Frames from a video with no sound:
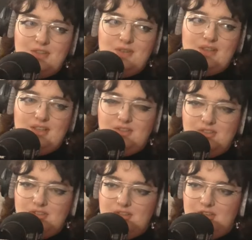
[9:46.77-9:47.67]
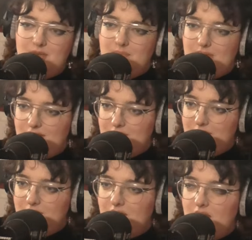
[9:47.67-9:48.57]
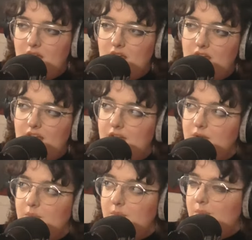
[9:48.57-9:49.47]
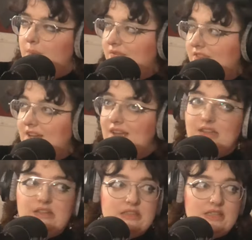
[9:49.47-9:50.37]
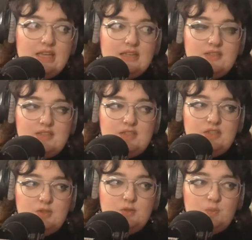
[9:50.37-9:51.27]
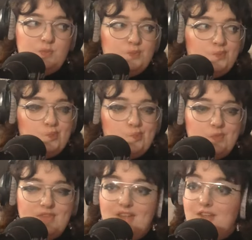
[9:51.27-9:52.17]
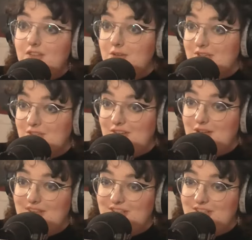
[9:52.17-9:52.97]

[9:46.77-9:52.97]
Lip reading: in Studio Blue with the next candidate. Thank you so much for coming on.